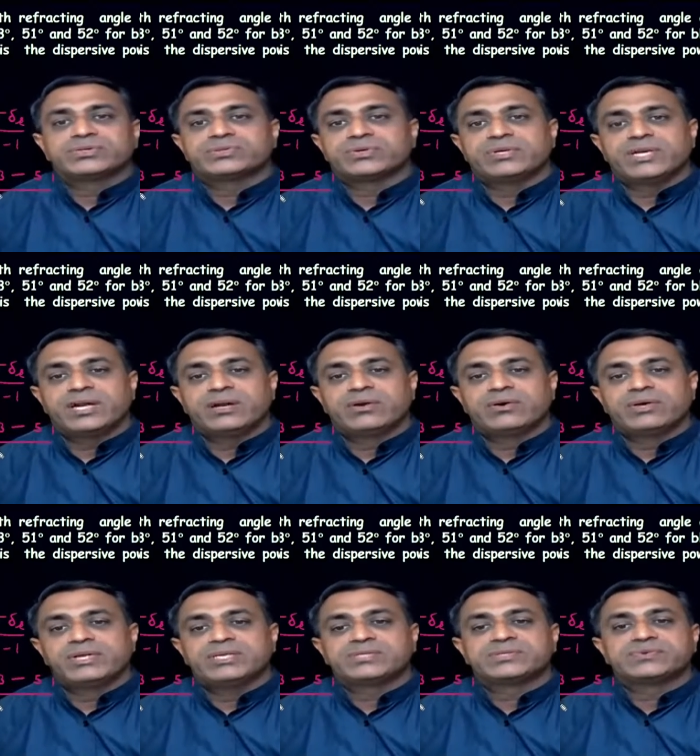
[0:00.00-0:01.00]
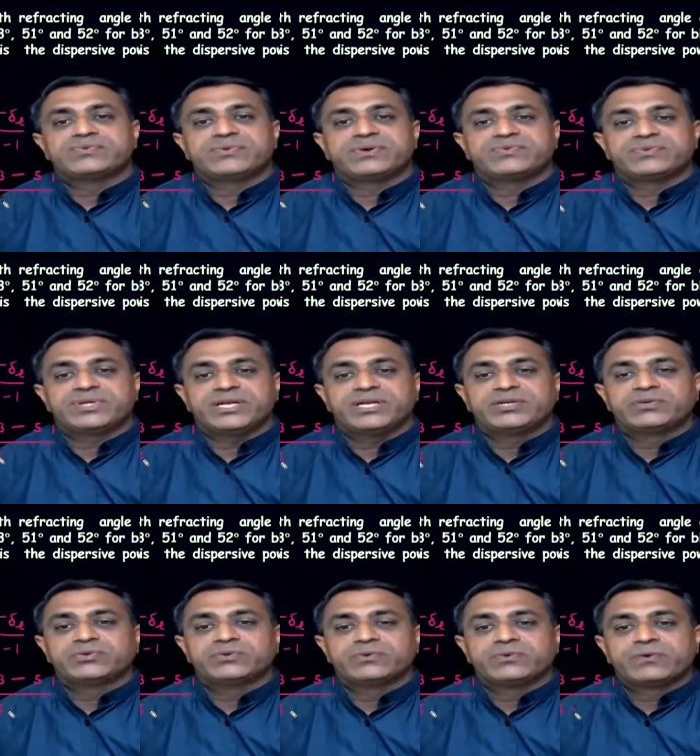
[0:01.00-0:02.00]
So yellow is
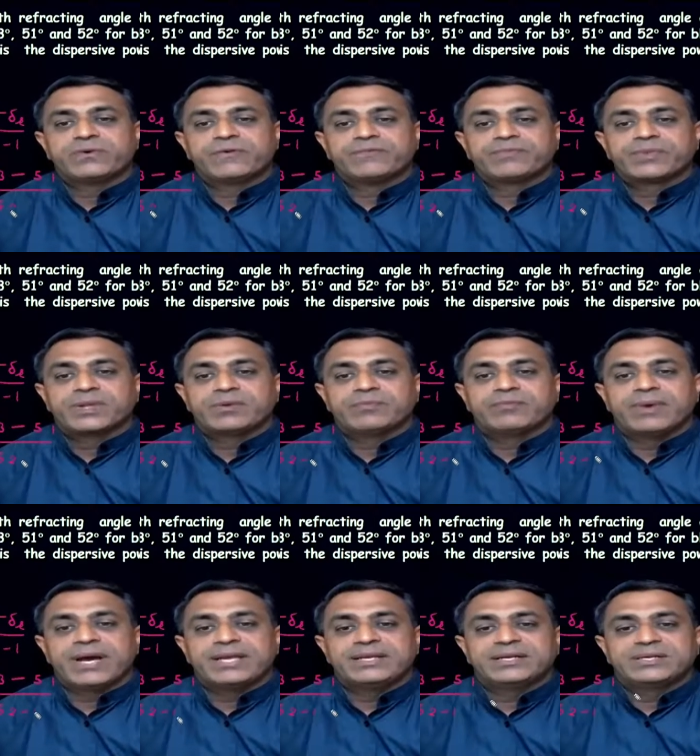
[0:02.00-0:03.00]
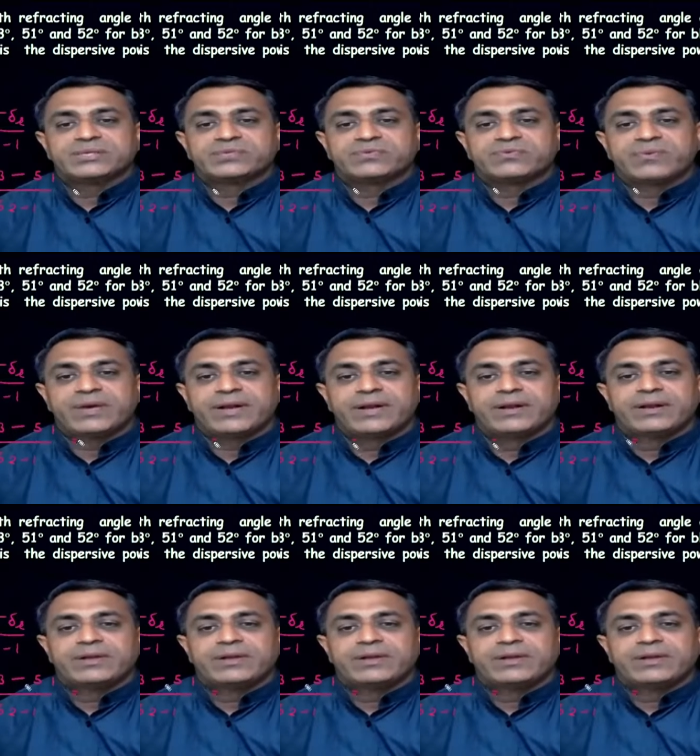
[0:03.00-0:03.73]
52 minus 1.